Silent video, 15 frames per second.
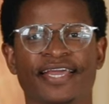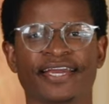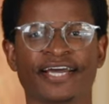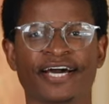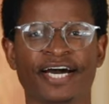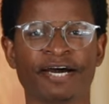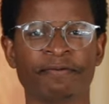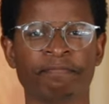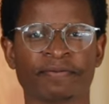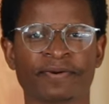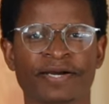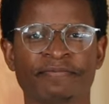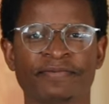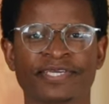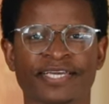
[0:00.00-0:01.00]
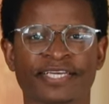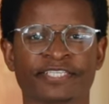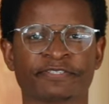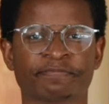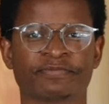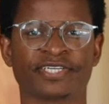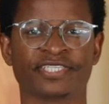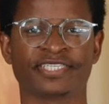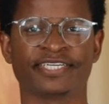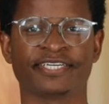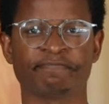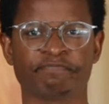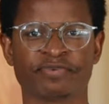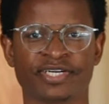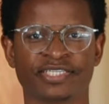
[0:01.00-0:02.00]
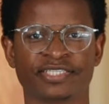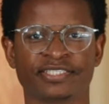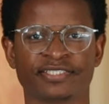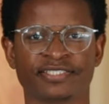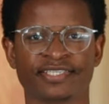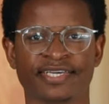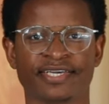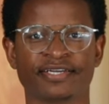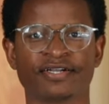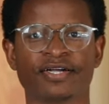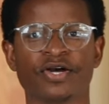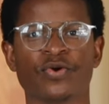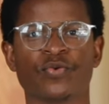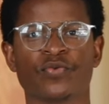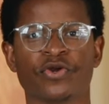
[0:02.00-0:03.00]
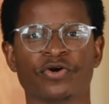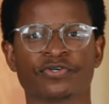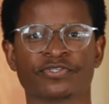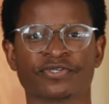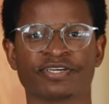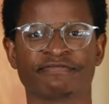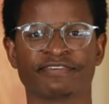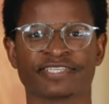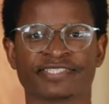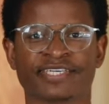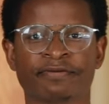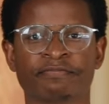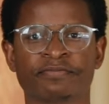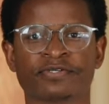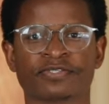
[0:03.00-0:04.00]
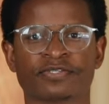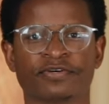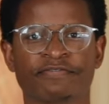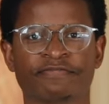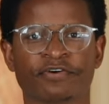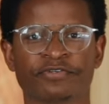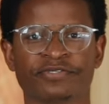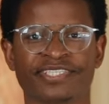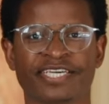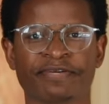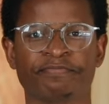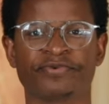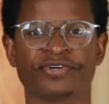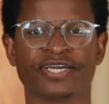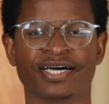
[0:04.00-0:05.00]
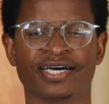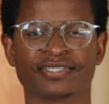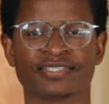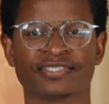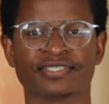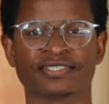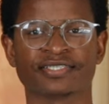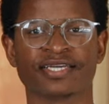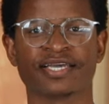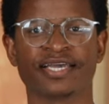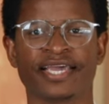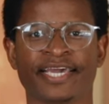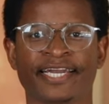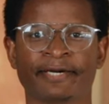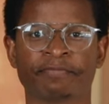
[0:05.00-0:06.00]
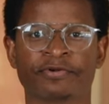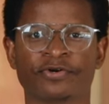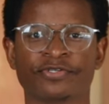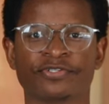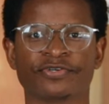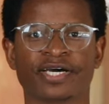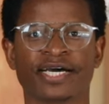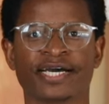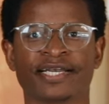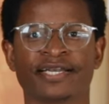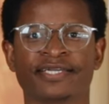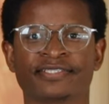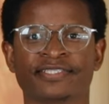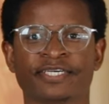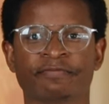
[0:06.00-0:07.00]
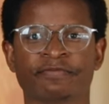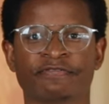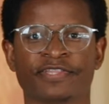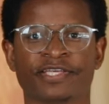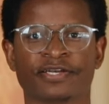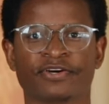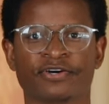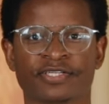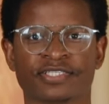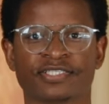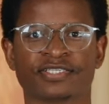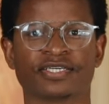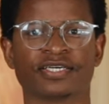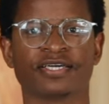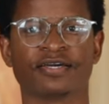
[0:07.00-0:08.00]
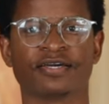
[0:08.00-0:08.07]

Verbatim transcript: In our upcoming Expression Impression sale, we also have examples of contemporary artists, and I'm going to highlight some of the lots.